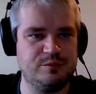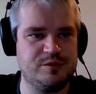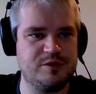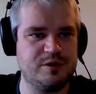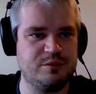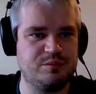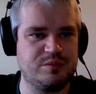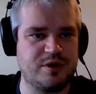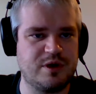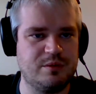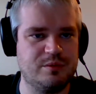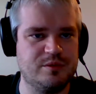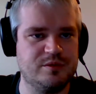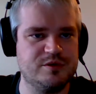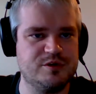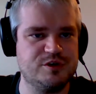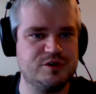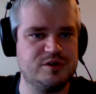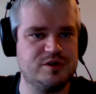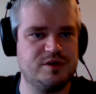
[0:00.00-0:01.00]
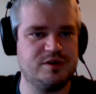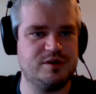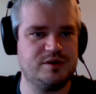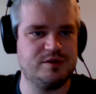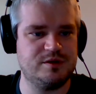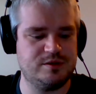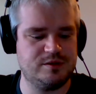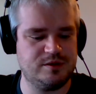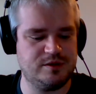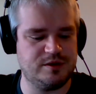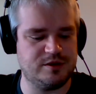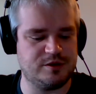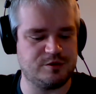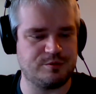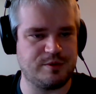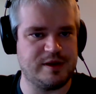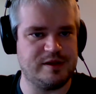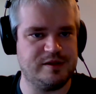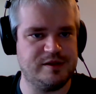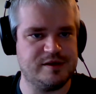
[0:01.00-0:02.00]
So I probably should get the
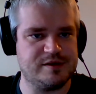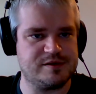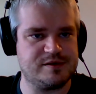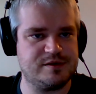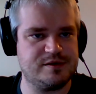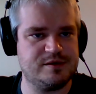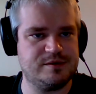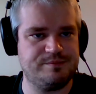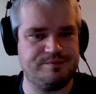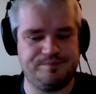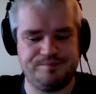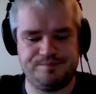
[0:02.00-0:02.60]
right list.